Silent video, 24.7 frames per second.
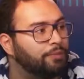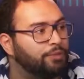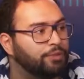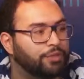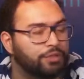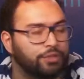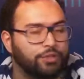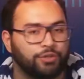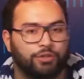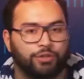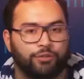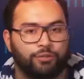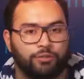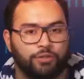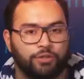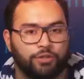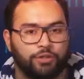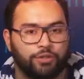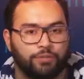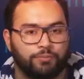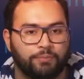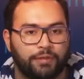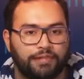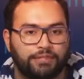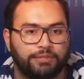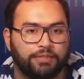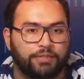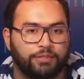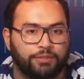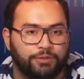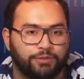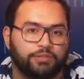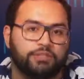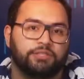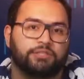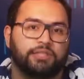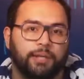so that you can basically
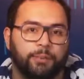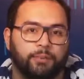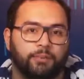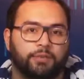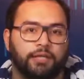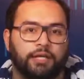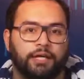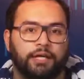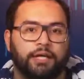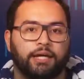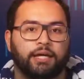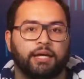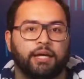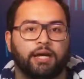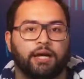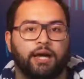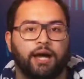do the same thing